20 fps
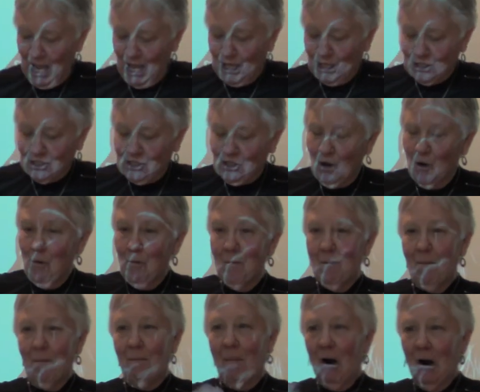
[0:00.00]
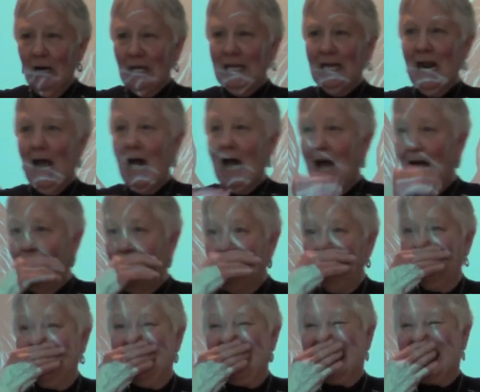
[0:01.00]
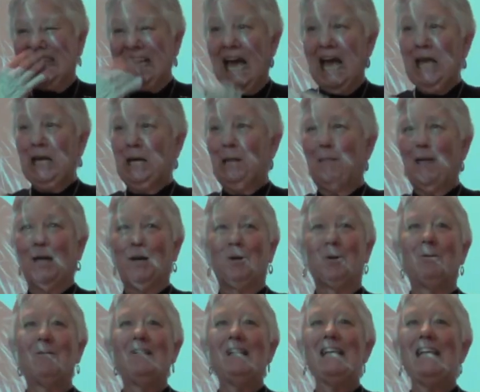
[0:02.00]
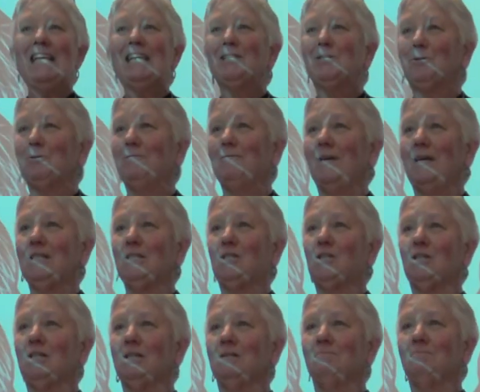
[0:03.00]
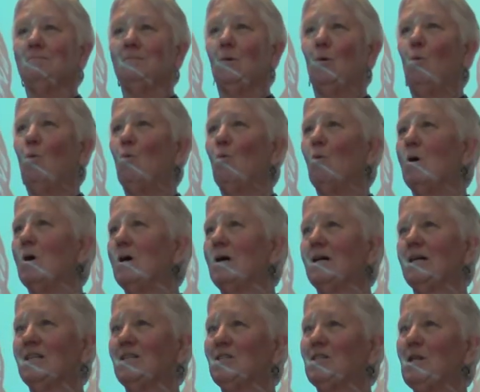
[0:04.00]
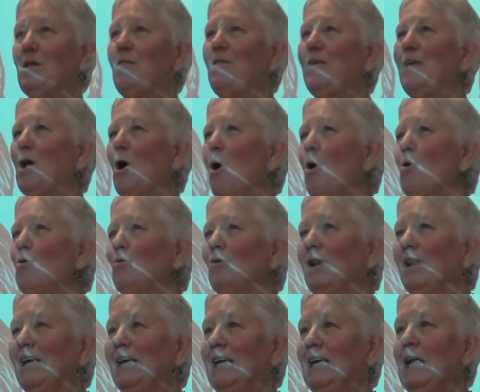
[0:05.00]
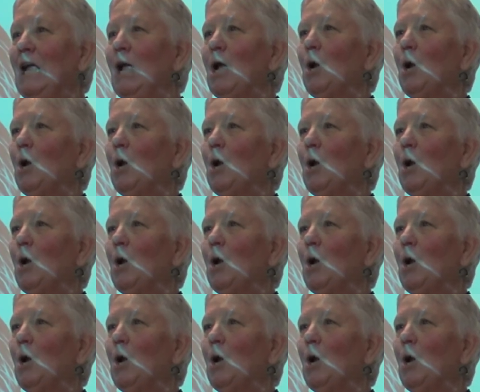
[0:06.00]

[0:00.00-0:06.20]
So Mark and I decided that early intervention was the only